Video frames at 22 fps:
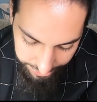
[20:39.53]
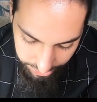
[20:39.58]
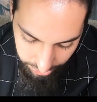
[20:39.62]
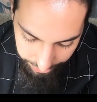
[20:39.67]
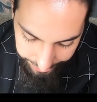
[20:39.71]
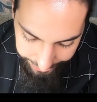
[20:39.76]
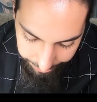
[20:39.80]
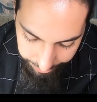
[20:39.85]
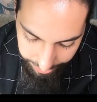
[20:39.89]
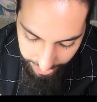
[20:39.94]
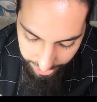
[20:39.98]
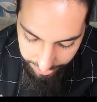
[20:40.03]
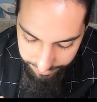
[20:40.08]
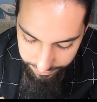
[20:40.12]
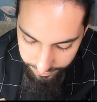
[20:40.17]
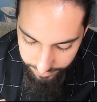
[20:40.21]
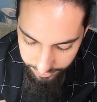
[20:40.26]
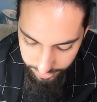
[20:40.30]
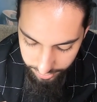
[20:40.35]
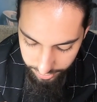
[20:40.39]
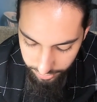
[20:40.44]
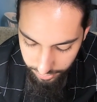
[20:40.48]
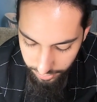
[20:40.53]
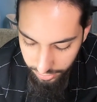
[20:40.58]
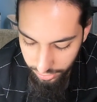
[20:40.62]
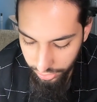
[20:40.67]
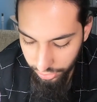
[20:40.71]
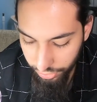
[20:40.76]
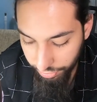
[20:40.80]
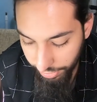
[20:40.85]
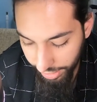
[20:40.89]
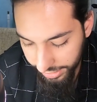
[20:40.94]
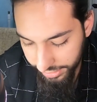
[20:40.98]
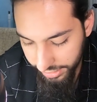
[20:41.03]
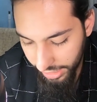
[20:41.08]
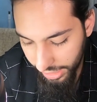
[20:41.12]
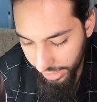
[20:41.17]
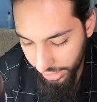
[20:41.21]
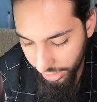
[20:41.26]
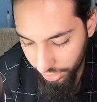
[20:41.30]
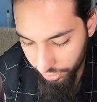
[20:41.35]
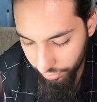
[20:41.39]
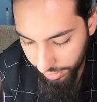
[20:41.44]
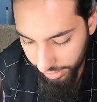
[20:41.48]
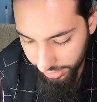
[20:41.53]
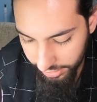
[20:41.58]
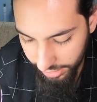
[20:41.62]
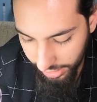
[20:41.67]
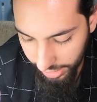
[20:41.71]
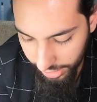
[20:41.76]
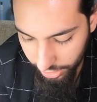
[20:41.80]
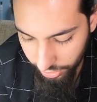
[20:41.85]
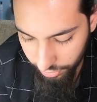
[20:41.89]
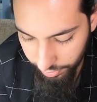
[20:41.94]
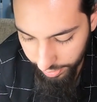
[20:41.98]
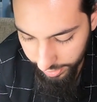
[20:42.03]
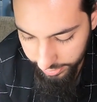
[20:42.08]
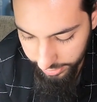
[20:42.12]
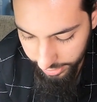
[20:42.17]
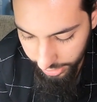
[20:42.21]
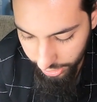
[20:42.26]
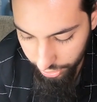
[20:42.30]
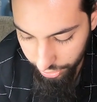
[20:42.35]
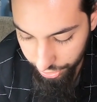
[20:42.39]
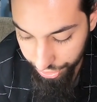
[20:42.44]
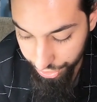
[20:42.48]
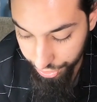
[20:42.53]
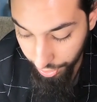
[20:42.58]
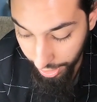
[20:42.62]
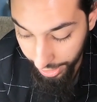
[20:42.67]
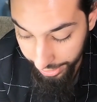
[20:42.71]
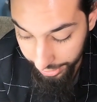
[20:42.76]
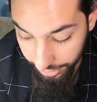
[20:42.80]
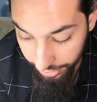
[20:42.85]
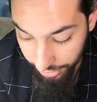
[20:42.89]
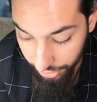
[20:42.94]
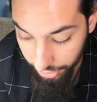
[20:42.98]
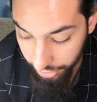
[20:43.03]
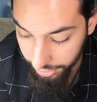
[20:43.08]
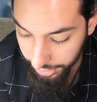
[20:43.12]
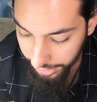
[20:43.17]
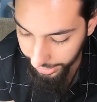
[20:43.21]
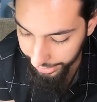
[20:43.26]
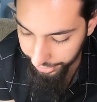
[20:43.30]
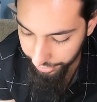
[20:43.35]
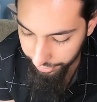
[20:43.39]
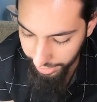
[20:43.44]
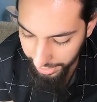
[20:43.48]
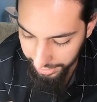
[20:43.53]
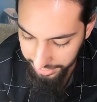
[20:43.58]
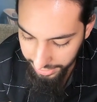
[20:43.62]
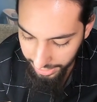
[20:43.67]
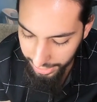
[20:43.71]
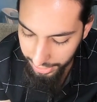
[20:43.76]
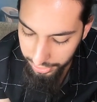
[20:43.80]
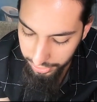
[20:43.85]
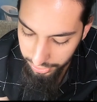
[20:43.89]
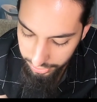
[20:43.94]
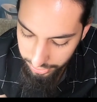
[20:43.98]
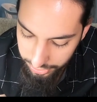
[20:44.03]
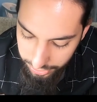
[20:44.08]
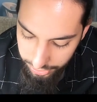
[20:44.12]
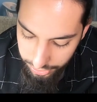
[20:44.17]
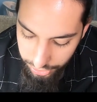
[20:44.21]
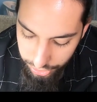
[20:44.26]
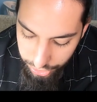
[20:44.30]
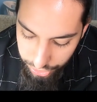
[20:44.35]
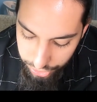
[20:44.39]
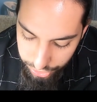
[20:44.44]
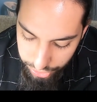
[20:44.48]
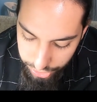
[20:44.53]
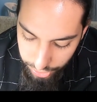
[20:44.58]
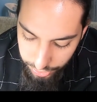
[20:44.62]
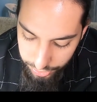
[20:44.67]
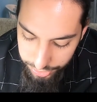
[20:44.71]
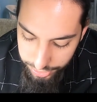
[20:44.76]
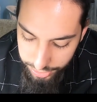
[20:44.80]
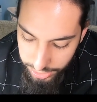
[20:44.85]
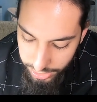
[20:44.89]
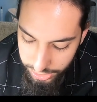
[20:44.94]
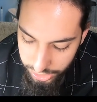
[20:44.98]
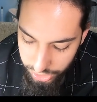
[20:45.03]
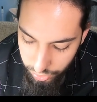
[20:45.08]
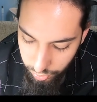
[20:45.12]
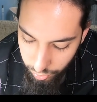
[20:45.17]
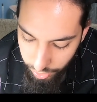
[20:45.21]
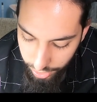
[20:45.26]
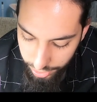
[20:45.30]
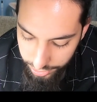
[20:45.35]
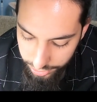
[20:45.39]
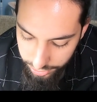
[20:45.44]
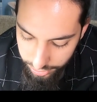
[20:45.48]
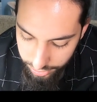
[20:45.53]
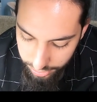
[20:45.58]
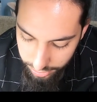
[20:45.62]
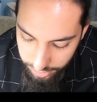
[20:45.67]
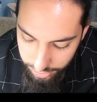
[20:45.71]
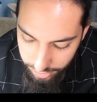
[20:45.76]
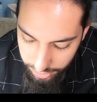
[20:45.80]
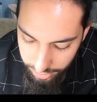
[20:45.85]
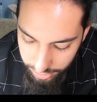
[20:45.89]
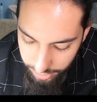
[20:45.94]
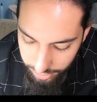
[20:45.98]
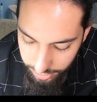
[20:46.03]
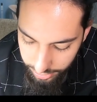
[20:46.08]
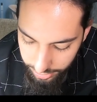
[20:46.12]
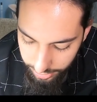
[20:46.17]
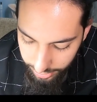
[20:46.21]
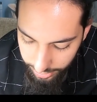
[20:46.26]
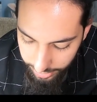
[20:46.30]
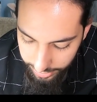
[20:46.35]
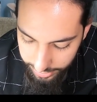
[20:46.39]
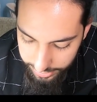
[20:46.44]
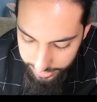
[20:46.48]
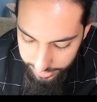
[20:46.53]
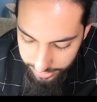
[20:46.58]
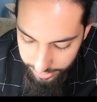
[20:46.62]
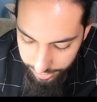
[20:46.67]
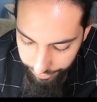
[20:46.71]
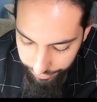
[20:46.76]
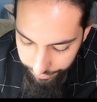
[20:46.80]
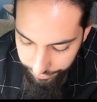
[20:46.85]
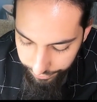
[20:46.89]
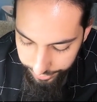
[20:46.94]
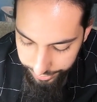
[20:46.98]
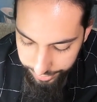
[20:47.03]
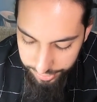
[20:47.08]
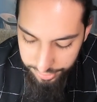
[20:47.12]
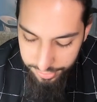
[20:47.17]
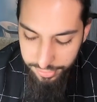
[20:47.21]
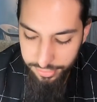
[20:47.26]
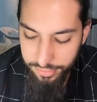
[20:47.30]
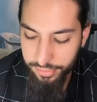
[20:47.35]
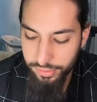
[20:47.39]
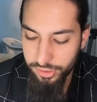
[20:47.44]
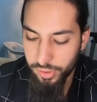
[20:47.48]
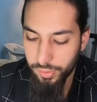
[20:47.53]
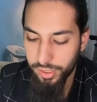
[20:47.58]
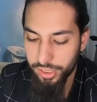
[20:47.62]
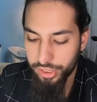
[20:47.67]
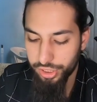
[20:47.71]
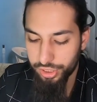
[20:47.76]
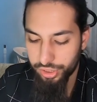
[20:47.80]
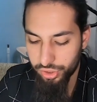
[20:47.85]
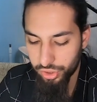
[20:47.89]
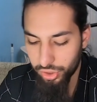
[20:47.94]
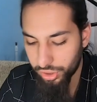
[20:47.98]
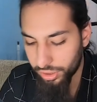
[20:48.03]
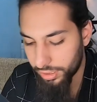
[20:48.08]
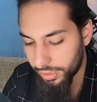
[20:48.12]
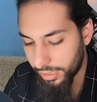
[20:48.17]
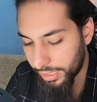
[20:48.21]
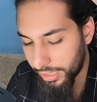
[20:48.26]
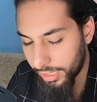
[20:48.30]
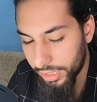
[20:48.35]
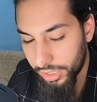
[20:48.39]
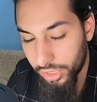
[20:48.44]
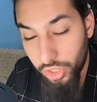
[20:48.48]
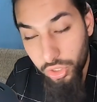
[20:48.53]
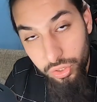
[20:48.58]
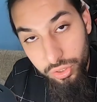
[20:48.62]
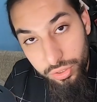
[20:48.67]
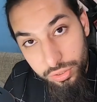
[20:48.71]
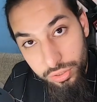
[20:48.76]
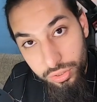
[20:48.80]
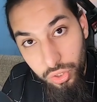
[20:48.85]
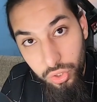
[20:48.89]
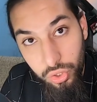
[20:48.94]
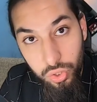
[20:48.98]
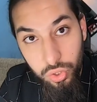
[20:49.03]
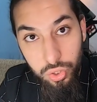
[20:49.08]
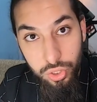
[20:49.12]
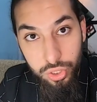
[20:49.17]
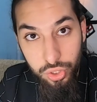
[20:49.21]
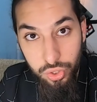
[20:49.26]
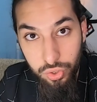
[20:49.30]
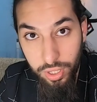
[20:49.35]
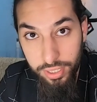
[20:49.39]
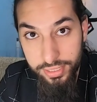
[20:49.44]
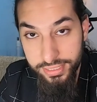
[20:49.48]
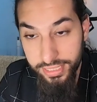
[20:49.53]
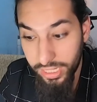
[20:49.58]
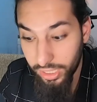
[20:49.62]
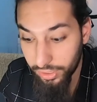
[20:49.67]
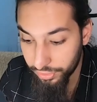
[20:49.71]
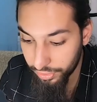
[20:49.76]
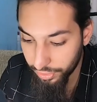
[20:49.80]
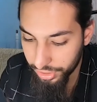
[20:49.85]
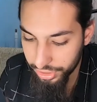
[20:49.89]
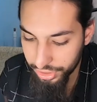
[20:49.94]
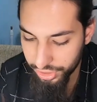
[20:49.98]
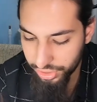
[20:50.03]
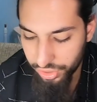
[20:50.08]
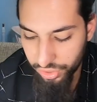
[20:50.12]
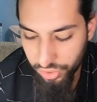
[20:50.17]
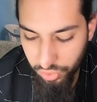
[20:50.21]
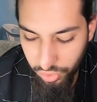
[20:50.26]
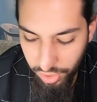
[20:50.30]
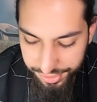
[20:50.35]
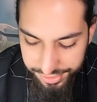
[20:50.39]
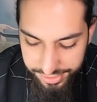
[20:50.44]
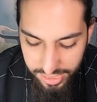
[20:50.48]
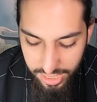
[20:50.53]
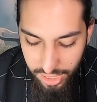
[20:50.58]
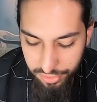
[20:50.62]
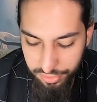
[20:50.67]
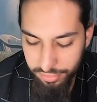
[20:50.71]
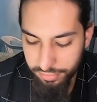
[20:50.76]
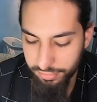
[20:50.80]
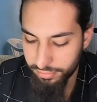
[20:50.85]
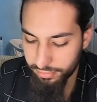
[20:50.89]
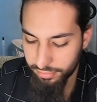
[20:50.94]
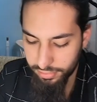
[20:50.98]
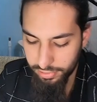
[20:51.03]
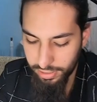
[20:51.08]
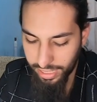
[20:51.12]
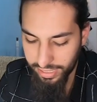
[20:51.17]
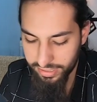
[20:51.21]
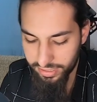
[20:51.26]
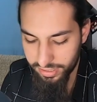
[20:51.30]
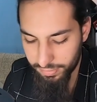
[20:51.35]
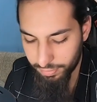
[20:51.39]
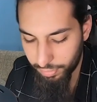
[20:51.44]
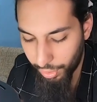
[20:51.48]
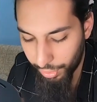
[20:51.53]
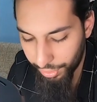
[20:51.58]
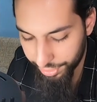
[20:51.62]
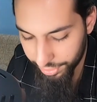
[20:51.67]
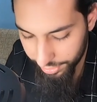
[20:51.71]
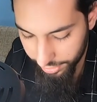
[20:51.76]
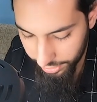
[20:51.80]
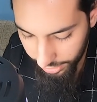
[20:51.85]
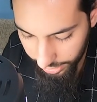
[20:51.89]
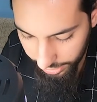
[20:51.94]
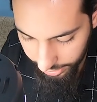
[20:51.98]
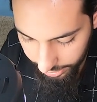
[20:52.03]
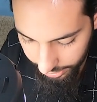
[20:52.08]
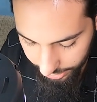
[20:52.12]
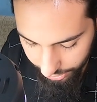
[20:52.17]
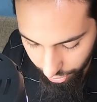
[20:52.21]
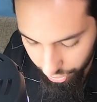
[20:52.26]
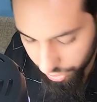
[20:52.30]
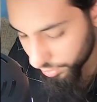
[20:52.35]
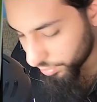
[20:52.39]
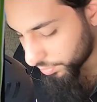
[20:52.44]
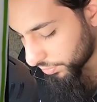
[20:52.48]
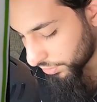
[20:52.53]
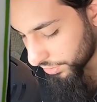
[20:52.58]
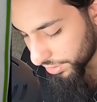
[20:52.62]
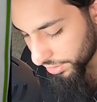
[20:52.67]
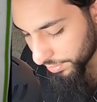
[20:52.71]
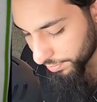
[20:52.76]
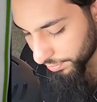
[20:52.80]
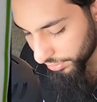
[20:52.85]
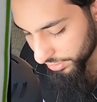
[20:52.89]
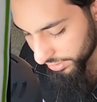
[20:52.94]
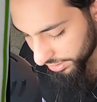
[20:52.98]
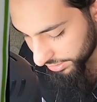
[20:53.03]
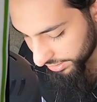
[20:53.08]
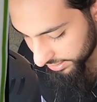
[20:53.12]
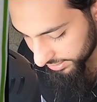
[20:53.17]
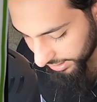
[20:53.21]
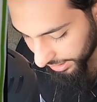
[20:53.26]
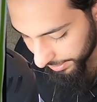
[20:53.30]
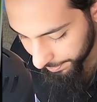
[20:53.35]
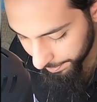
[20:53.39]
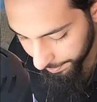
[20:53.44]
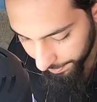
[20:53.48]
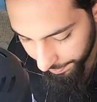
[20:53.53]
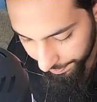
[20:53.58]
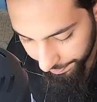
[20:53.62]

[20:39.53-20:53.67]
So here we have rectangle, rectangle, rectangle, triangle, and a rectangle. So this one is different. So we can just circle and cross it out. We can just cross it out. That's both. Those both are the same.